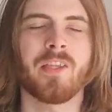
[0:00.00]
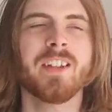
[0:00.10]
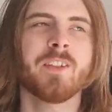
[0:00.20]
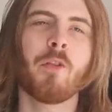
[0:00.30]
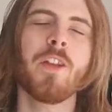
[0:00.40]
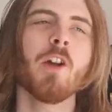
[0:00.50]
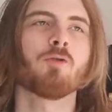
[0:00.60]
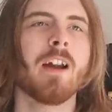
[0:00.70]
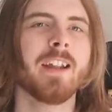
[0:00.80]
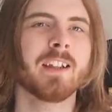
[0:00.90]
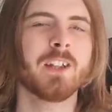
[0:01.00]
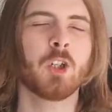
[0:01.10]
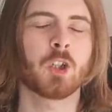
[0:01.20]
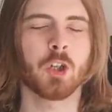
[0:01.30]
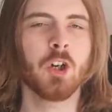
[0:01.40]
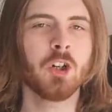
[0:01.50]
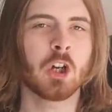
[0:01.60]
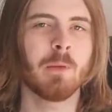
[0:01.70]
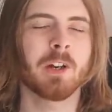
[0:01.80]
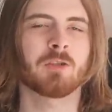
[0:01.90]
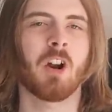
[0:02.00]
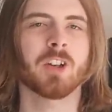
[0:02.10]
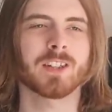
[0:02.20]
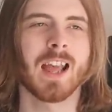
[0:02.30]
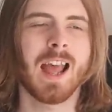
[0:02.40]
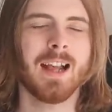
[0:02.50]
this theoretically should come across